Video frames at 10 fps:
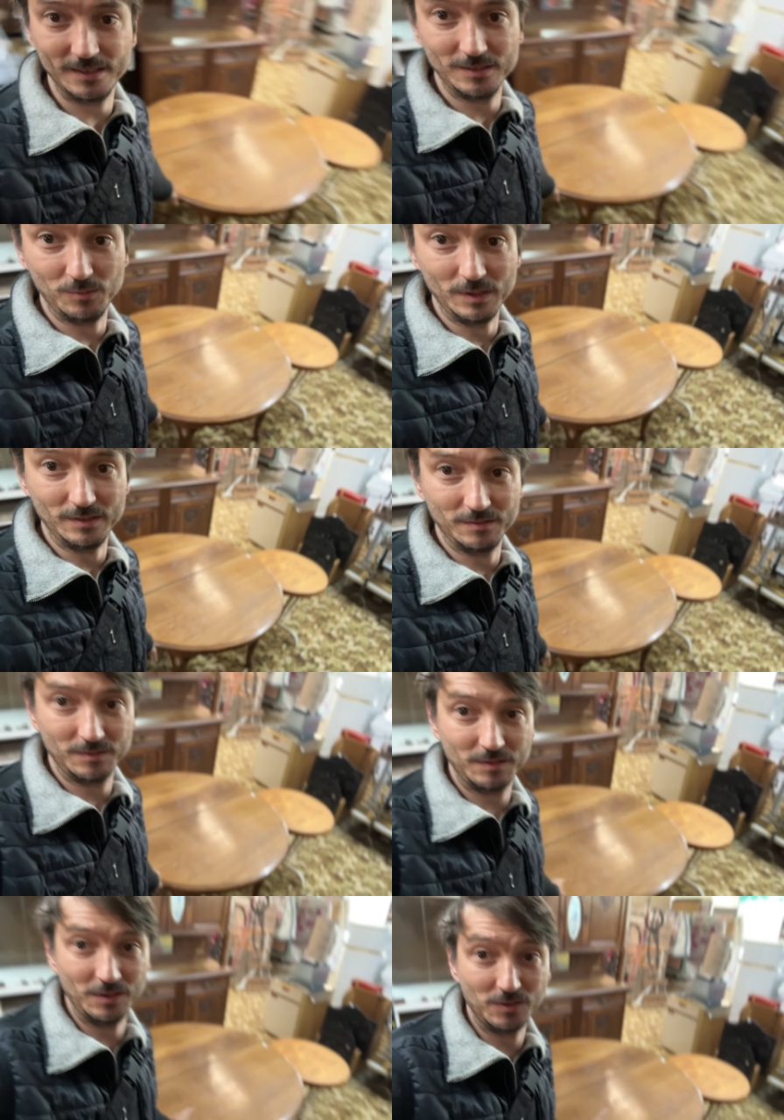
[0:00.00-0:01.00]
it when
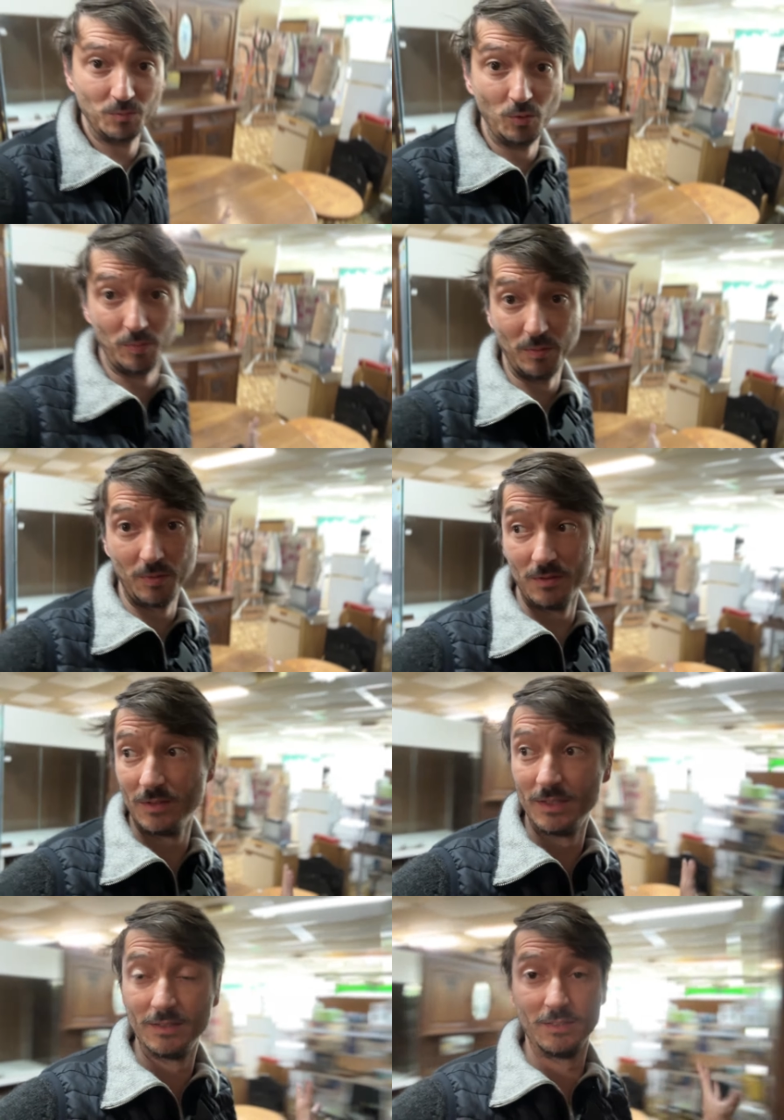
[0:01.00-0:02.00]
there's more people
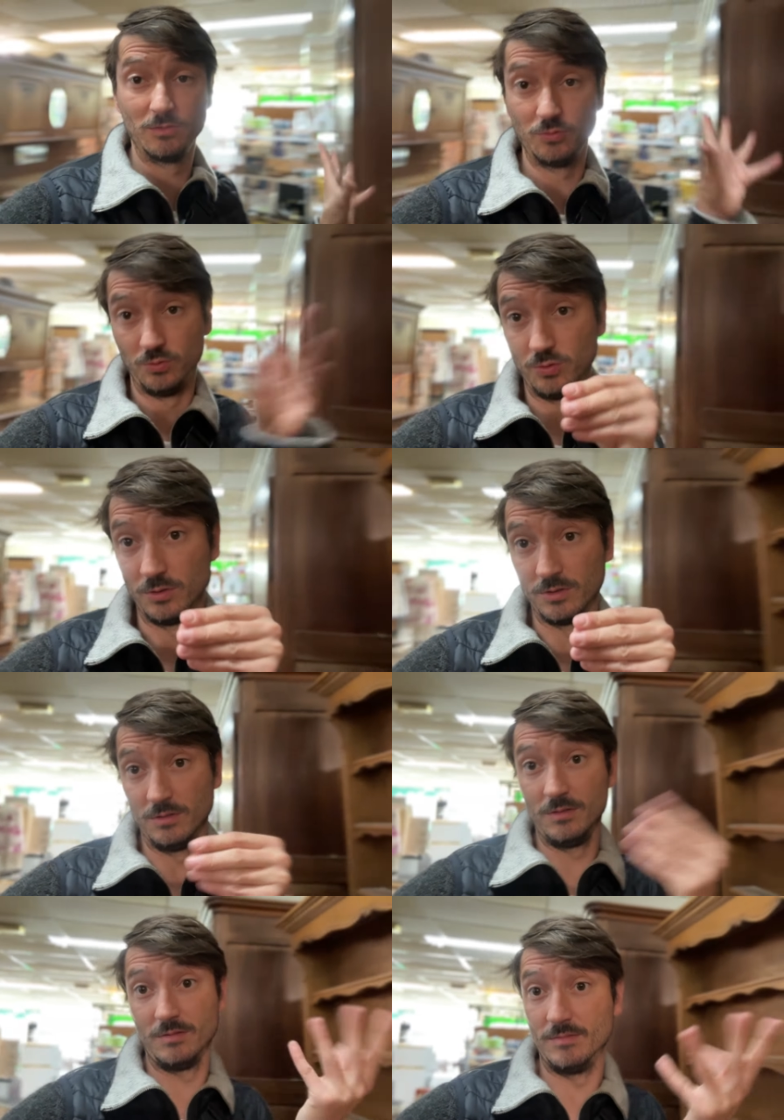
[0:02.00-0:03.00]
and to
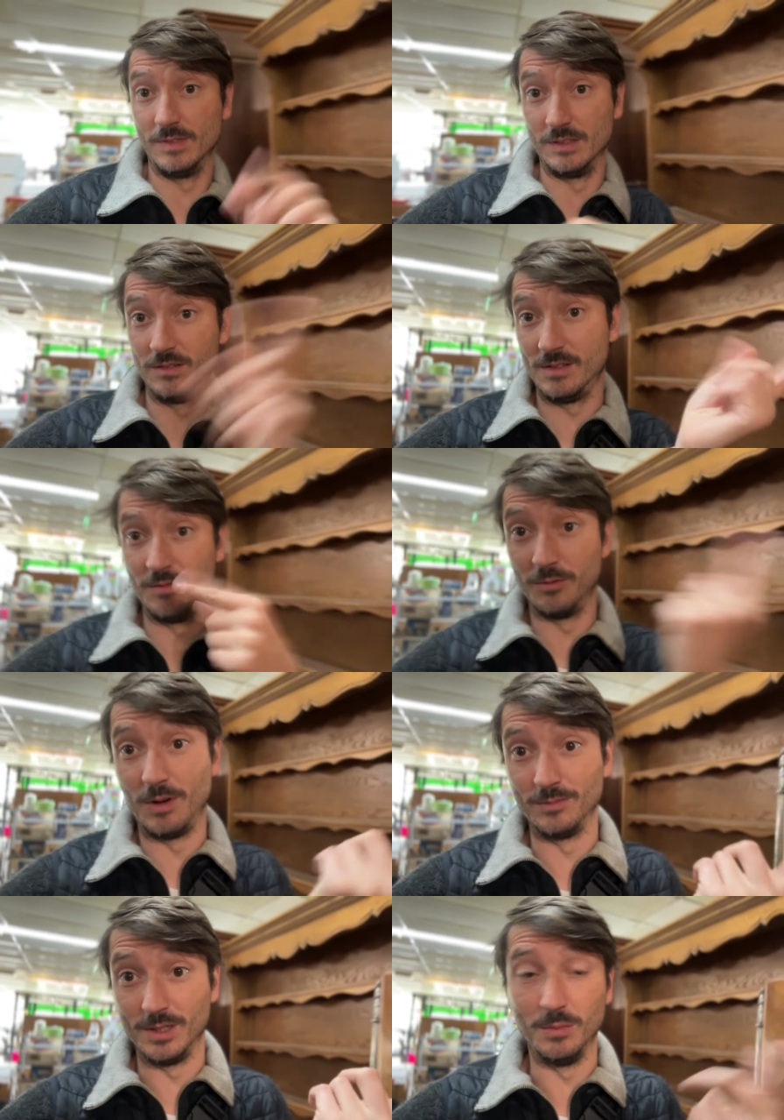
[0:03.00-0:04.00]
shorten and just have a
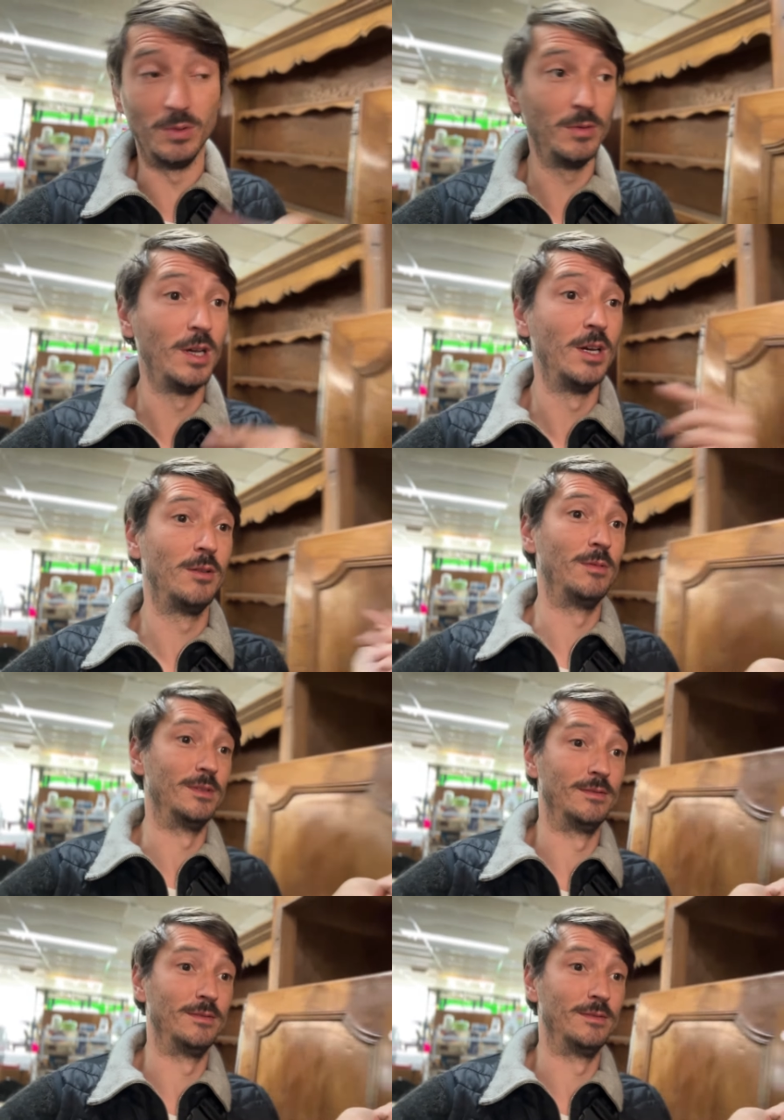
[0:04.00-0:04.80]
round table when